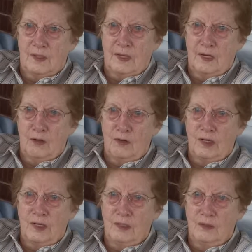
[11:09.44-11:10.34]
the
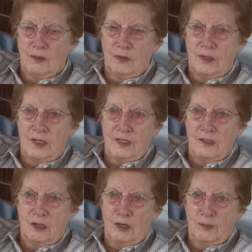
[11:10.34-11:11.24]
hearing on the
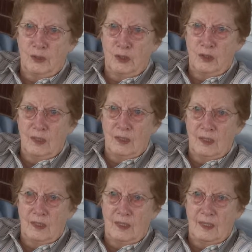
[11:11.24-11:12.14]
adoption,
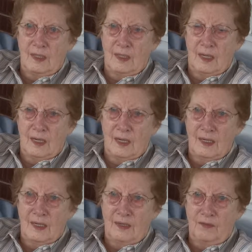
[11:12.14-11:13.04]
and
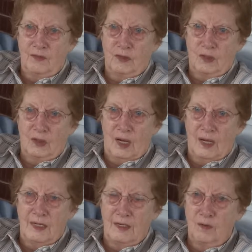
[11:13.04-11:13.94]
I left.
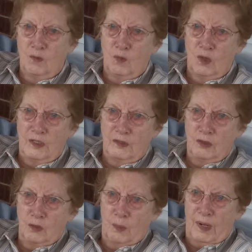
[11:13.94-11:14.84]
I didn't
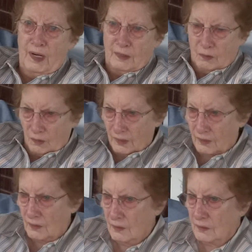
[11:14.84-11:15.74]
want your
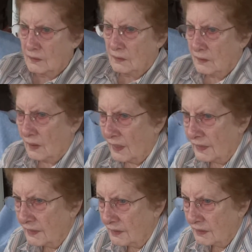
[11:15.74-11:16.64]
background.
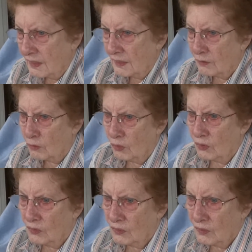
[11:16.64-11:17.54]
I didn't care.
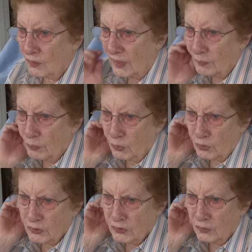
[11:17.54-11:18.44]
Oh, that
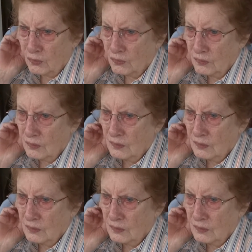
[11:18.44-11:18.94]
poor soul.